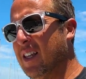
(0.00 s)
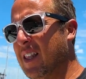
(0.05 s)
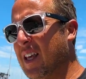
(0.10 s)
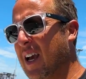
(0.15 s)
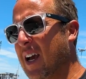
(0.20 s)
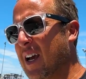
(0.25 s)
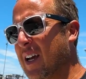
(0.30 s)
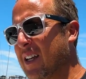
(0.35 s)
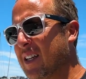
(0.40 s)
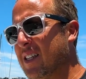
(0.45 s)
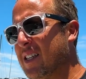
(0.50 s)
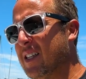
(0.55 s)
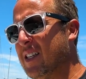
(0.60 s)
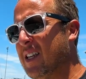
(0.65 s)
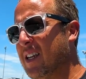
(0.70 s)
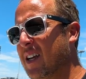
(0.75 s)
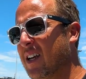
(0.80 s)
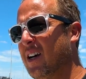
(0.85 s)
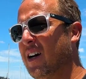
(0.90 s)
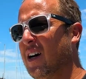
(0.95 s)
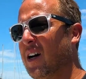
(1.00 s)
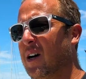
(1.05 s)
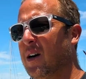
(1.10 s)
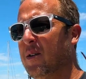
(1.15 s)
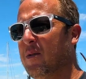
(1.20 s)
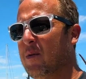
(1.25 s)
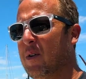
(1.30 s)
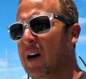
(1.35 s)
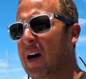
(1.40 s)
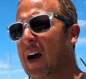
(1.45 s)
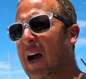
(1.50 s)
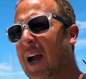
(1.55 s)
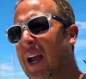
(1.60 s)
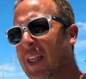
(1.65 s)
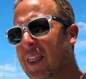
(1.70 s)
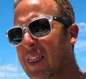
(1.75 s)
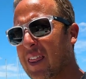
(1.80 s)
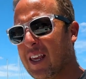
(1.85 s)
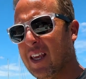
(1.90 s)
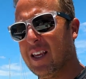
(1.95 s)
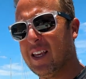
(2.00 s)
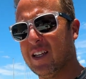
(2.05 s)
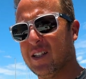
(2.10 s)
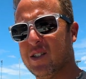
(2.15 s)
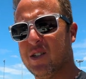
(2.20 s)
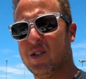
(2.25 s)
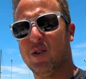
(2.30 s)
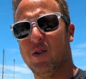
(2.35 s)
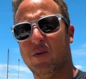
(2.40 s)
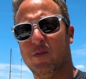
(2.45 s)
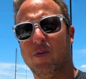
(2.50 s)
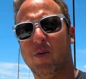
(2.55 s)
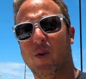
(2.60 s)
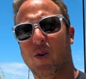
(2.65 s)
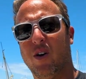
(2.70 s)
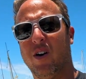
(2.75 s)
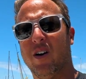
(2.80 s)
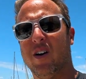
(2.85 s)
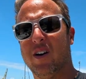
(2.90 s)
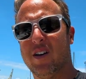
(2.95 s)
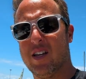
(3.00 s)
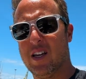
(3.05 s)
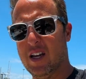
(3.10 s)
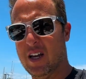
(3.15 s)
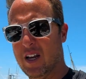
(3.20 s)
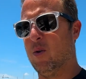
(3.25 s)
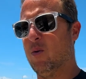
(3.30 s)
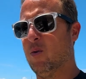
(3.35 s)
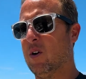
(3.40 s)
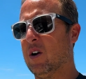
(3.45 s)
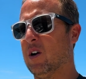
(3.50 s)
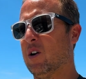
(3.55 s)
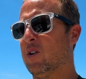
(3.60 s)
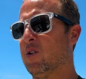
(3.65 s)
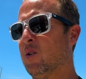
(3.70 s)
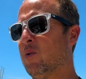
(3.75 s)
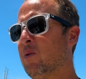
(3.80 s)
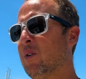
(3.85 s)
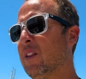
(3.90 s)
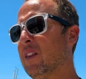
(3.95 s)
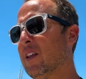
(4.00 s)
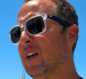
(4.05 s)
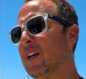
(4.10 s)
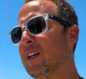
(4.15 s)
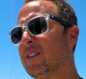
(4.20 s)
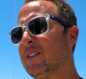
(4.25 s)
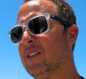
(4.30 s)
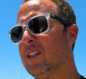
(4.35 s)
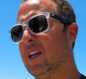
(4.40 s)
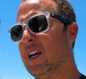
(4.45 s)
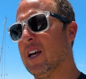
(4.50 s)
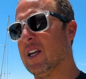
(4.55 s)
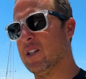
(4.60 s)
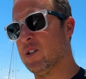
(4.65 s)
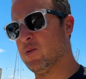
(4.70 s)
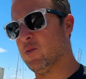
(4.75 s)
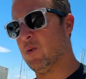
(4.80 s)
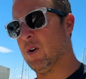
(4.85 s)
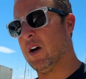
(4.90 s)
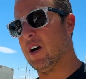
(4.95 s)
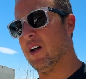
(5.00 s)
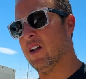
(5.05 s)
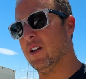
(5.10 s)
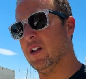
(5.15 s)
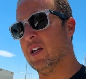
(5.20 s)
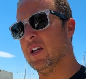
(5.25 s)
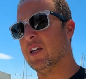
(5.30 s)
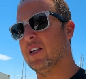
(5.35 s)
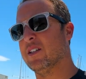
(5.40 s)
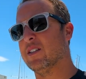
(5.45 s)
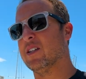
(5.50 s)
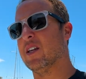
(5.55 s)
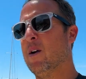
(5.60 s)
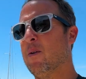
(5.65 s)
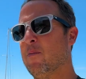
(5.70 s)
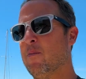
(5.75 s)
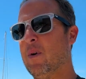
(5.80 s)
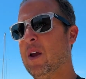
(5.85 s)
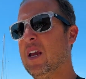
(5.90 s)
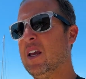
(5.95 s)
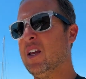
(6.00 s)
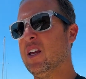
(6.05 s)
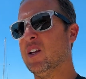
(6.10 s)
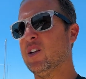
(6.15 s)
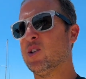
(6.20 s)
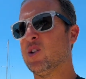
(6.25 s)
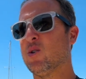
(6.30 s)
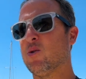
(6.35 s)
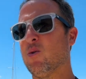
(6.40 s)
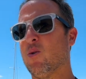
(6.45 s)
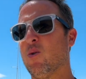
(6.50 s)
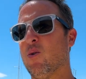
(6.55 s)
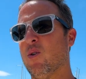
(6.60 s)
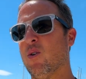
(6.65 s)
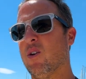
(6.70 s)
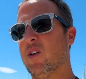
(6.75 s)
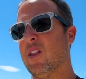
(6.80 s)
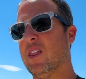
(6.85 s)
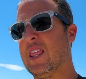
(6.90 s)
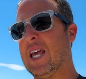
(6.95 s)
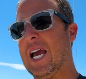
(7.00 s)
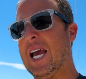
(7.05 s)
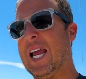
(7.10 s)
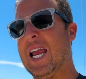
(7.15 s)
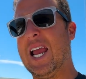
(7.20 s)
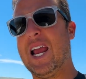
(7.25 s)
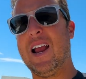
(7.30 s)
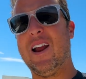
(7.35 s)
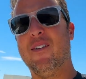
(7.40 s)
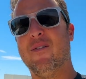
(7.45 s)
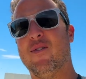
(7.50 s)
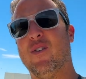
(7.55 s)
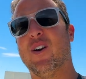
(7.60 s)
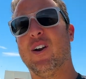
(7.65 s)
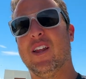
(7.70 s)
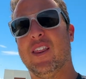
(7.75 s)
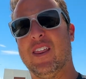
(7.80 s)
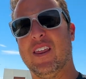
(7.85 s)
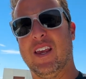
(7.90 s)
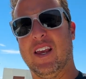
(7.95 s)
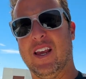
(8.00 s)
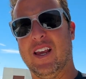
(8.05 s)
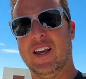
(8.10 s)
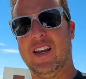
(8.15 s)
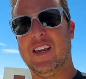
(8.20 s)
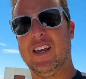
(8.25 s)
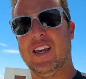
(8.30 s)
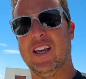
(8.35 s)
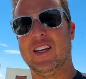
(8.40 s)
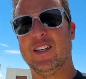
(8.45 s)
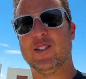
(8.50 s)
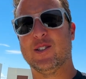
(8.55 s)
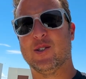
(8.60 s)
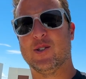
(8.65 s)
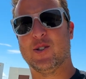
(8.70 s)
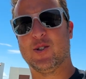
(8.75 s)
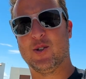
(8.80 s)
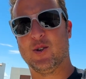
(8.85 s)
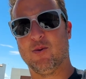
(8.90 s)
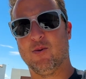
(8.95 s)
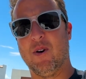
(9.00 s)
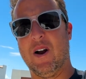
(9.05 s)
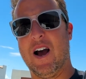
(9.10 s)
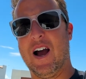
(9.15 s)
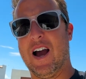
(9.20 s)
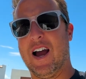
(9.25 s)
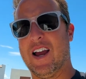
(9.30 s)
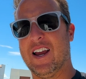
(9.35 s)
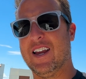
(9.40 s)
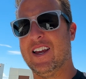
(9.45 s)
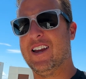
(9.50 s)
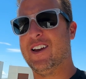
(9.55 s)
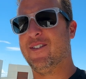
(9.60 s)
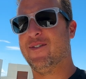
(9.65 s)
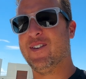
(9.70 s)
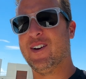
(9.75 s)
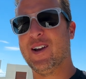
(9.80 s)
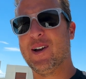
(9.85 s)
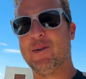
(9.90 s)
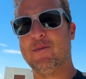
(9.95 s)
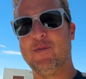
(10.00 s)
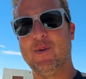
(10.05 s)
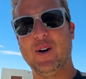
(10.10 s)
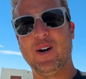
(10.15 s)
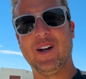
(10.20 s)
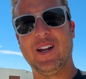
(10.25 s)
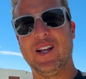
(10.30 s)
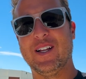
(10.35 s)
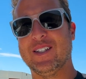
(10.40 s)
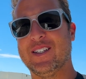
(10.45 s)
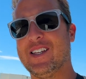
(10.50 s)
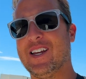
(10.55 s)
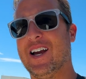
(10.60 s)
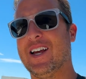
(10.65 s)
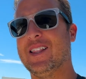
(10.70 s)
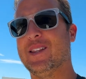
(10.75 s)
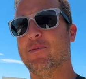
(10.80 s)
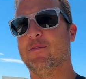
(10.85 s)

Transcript: that I think is so important when you're doing this as well is making sure that everything is dry if you're going to put it inside the